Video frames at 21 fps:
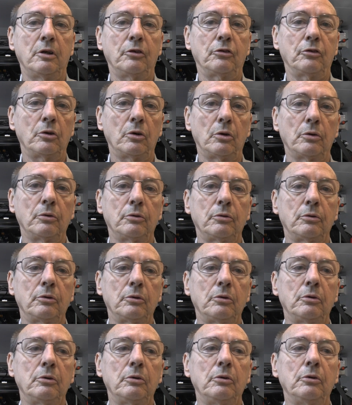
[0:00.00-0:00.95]
It's not
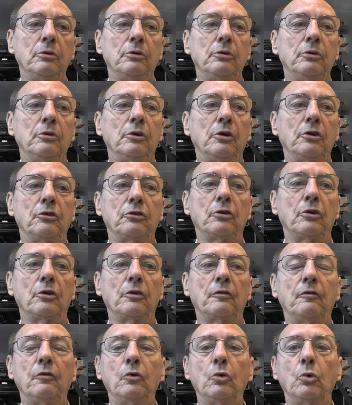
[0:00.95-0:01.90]

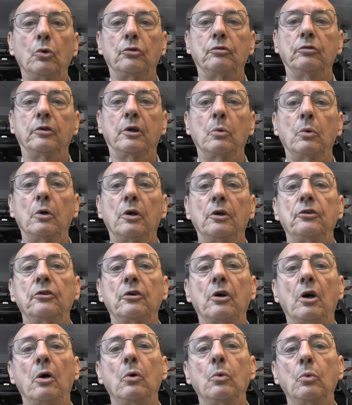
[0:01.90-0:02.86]
the force required
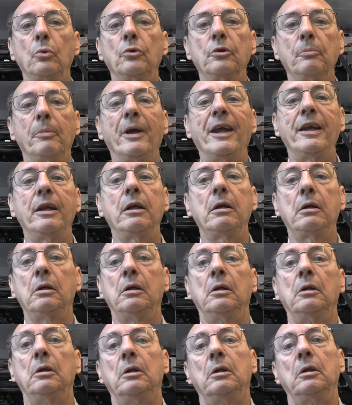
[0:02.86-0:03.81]
to hold the bed.
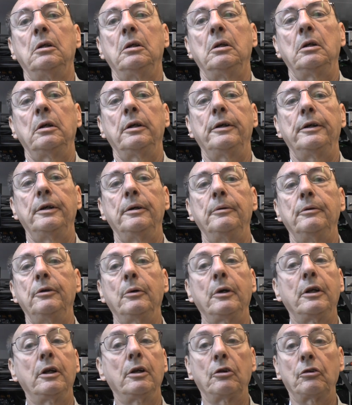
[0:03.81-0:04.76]
You ain't
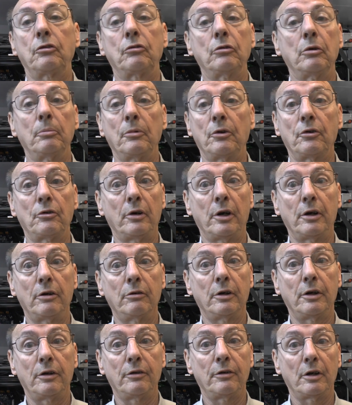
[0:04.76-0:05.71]
going to strip the thread
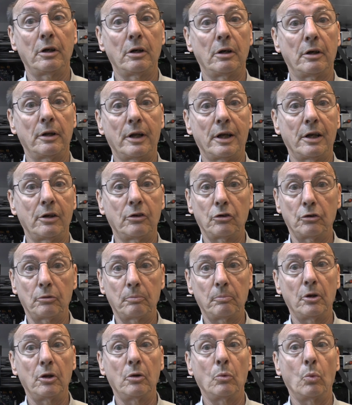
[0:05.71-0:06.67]
or anything like that
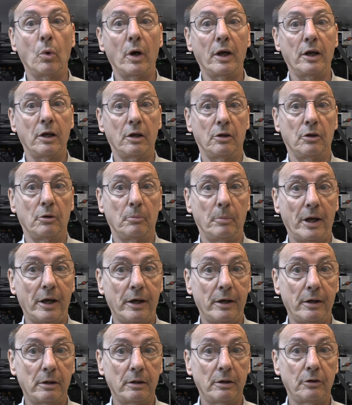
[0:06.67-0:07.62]
just with the weight of the
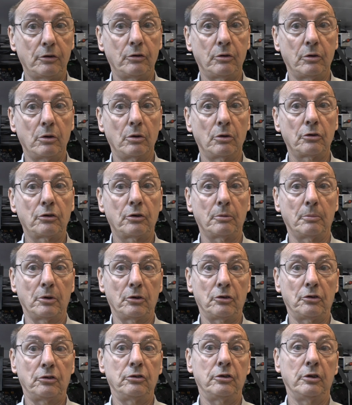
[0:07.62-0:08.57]
bed, unless you've got
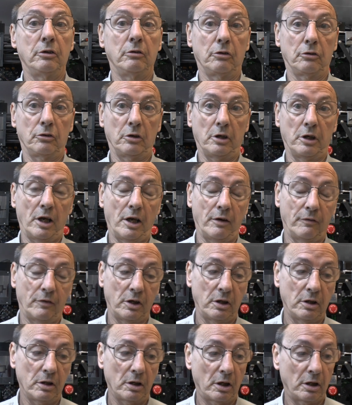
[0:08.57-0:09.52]
something seriously
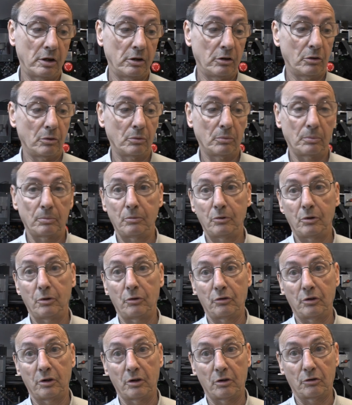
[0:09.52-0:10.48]
heavy and you're
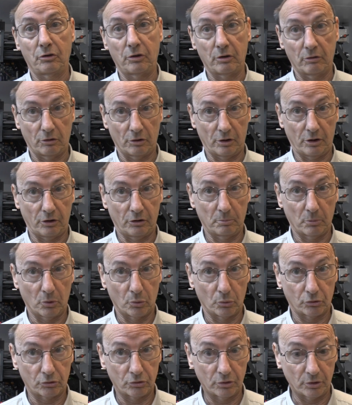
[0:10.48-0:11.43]
using seriously
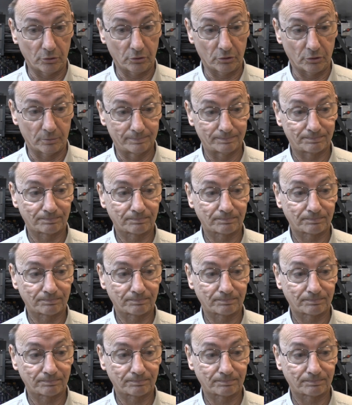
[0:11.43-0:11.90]
small screws.